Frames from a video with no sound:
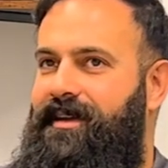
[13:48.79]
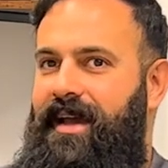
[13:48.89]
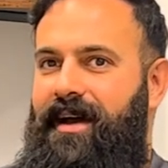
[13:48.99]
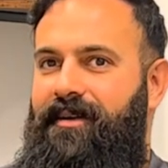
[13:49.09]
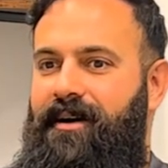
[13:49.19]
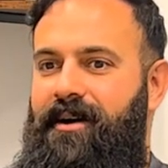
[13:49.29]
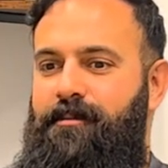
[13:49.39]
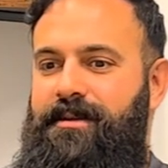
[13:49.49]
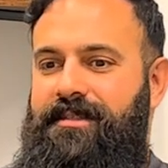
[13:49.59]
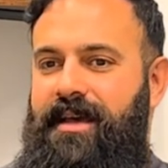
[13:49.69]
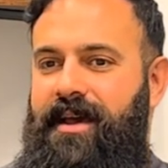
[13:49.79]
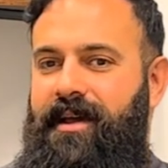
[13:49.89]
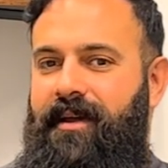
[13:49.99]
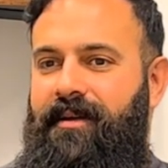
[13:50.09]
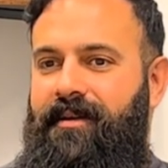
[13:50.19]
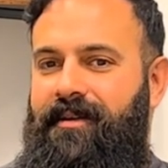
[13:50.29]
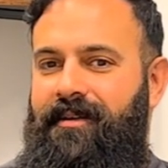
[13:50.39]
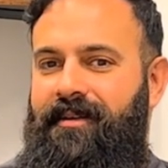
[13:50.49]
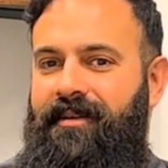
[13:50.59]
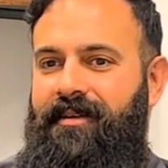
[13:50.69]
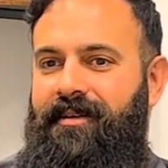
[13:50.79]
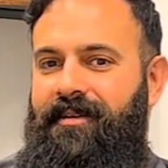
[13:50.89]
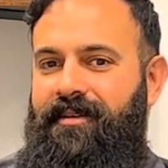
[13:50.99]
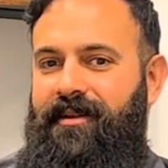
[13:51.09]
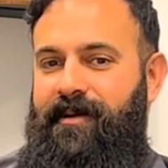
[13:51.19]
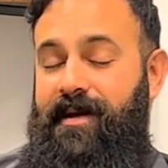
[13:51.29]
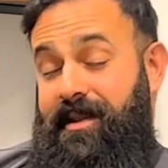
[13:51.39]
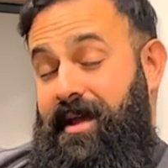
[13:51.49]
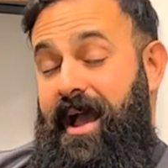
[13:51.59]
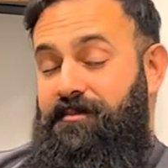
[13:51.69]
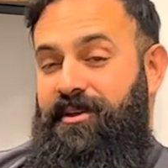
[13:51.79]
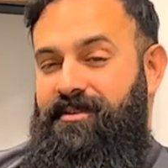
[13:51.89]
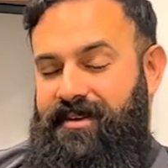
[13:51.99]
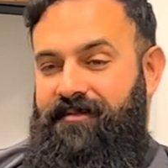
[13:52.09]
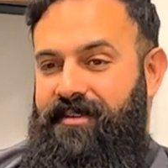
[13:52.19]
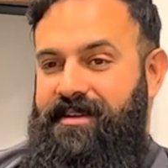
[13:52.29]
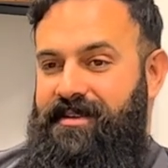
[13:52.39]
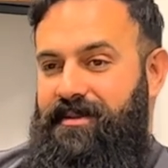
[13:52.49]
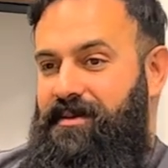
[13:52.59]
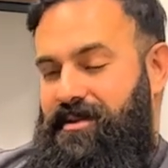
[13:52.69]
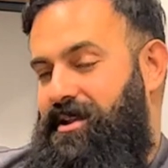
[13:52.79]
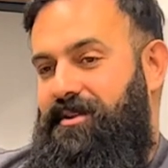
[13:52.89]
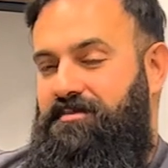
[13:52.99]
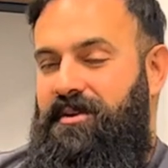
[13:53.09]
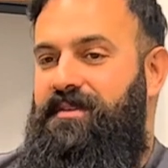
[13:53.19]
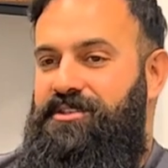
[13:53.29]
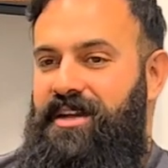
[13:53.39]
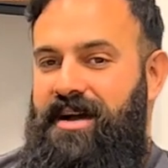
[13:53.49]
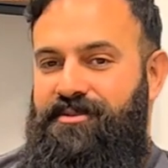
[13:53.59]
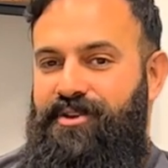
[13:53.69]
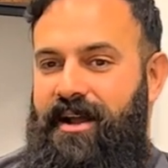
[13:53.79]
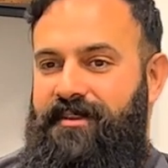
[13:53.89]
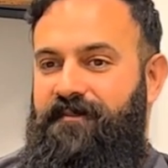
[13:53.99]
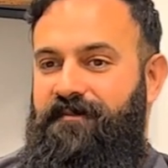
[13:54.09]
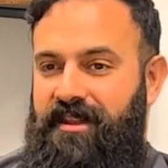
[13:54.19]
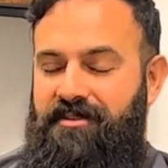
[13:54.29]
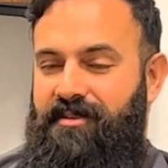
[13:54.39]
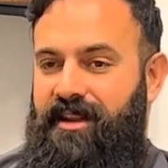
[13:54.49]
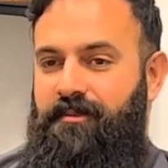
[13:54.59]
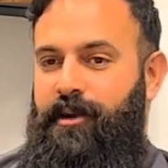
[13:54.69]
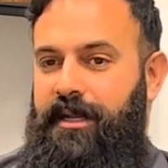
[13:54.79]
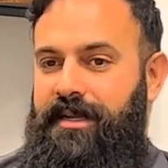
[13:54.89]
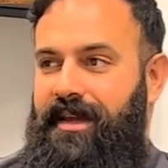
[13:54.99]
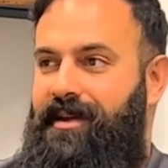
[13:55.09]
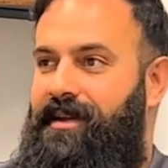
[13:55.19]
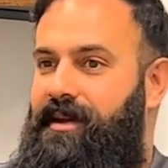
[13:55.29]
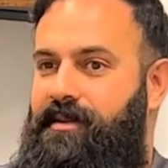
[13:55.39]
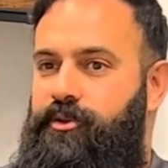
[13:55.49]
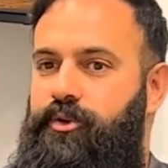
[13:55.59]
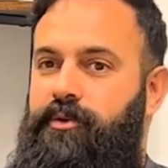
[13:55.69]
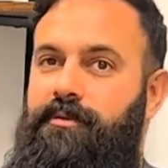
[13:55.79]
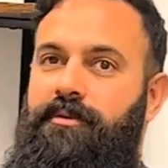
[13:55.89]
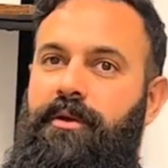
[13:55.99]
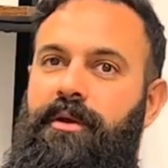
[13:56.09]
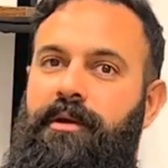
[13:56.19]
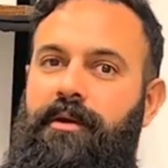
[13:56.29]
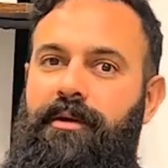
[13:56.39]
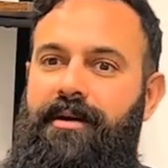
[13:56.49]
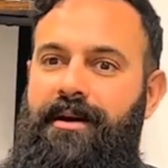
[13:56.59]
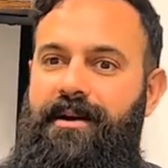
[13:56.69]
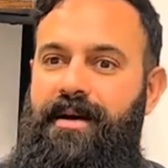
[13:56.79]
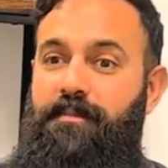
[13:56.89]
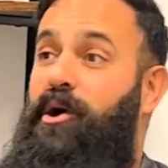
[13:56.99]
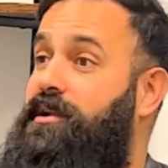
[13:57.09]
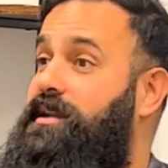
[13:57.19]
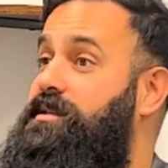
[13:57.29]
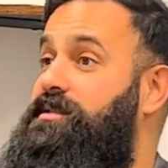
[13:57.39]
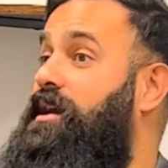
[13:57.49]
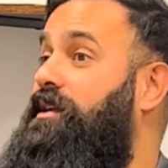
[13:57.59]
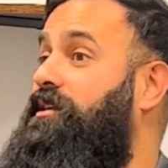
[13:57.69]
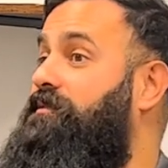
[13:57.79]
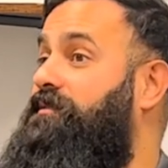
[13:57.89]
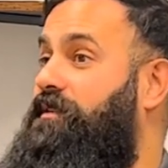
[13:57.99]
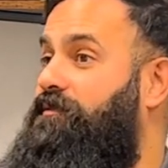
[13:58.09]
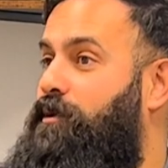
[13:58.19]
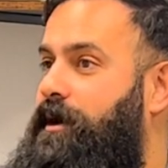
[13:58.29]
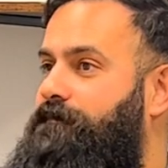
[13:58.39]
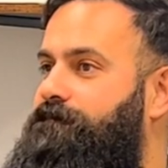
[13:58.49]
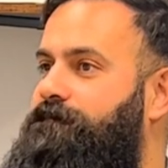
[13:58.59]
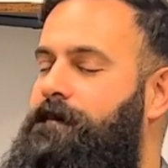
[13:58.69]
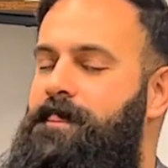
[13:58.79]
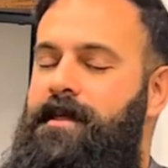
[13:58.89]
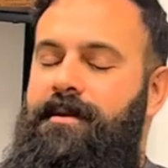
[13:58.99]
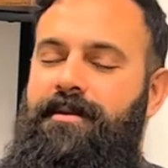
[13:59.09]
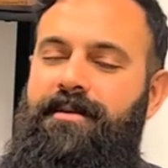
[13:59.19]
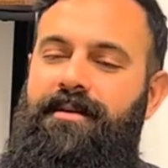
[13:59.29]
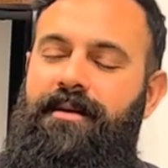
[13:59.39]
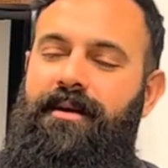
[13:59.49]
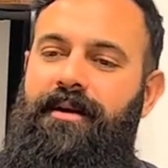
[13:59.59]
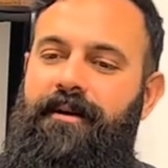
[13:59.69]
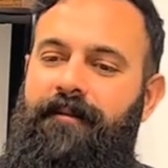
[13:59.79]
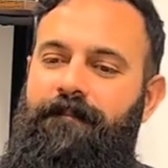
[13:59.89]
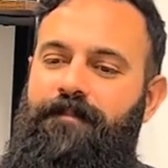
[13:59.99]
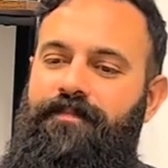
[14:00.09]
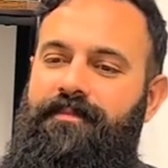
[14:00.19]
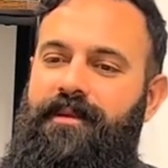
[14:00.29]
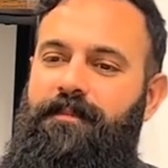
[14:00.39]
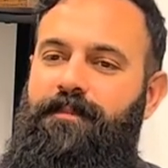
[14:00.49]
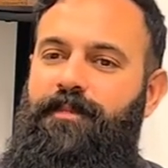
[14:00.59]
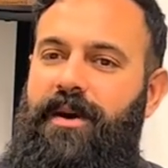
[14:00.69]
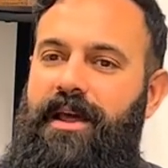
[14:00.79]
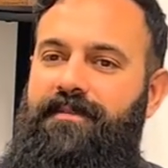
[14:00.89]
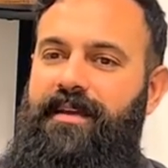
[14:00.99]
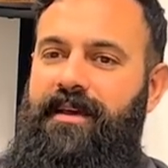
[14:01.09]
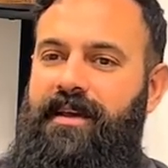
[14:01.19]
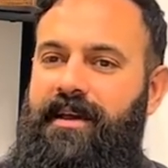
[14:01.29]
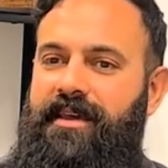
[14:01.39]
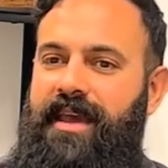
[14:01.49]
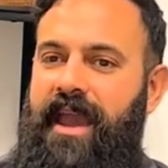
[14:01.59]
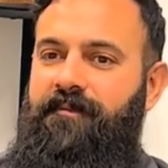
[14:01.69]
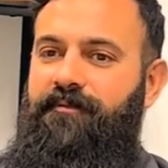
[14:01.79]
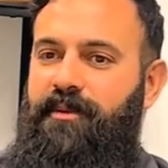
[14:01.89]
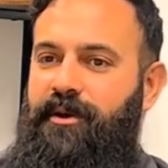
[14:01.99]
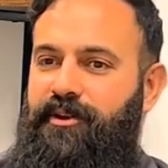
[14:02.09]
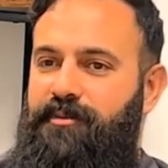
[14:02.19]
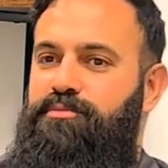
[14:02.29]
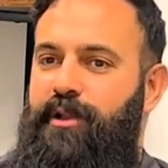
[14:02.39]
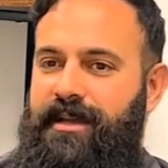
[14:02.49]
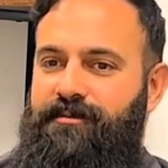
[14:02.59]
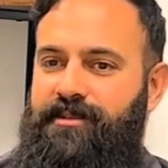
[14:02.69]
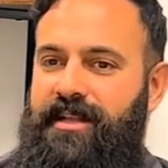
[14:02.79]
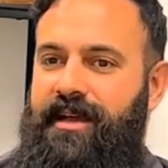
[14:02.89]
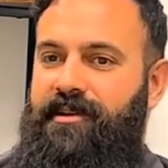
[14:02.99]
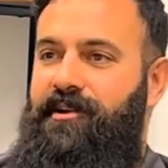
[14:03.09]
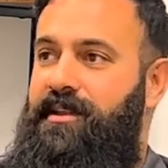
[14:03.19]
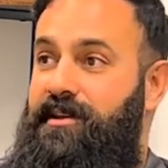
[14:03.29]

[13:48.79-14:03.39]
Yeah, I always say, you know, and I'm guilty of this in the uh, previous jobs, trying to fit 3D printing into uh, a part that is not a good fit for it. Yeah. Um, but I think it came from a good place, which is like, okay,